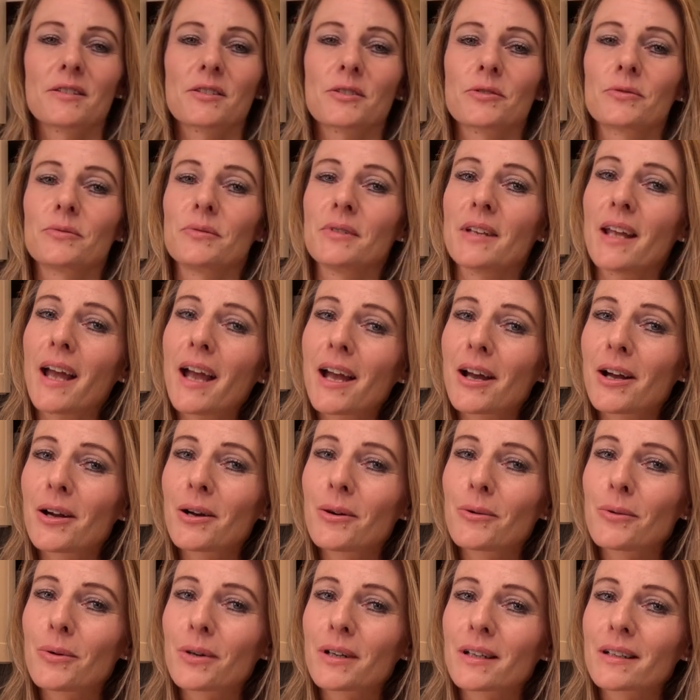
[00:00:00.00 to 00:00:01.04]
So
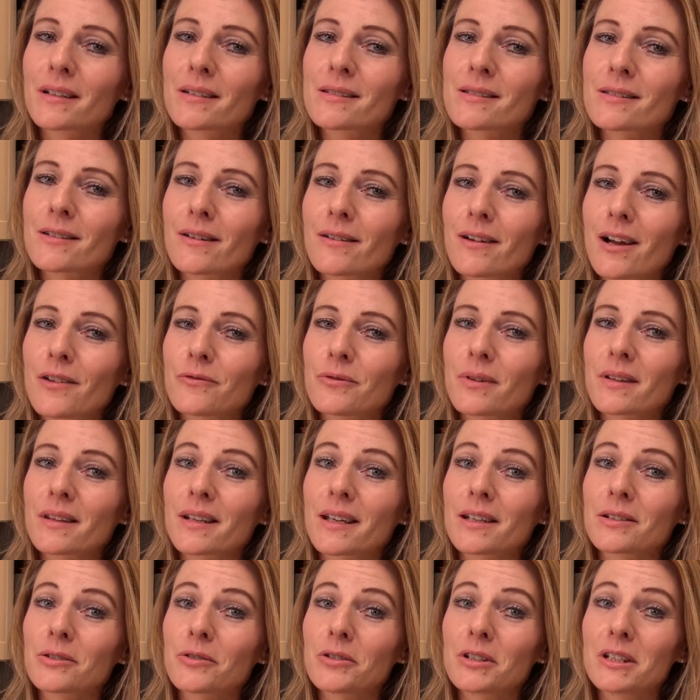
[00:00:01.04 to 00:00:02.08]
now we're gonna start off with
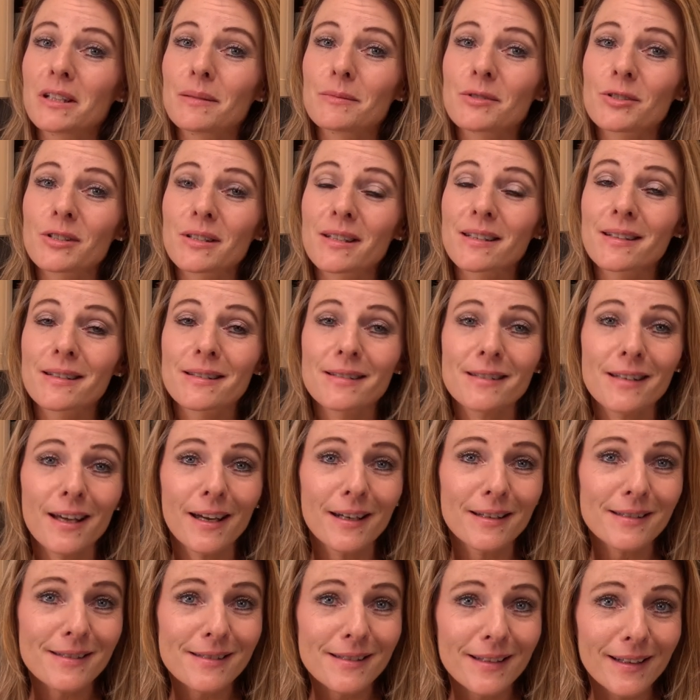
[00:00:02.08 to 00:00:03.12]
that cream cheese
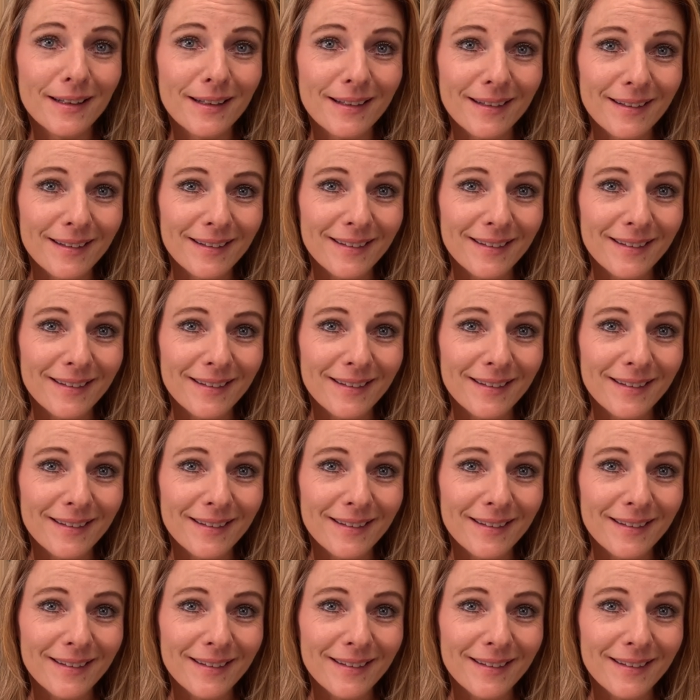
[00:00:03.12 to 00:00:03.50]
icing.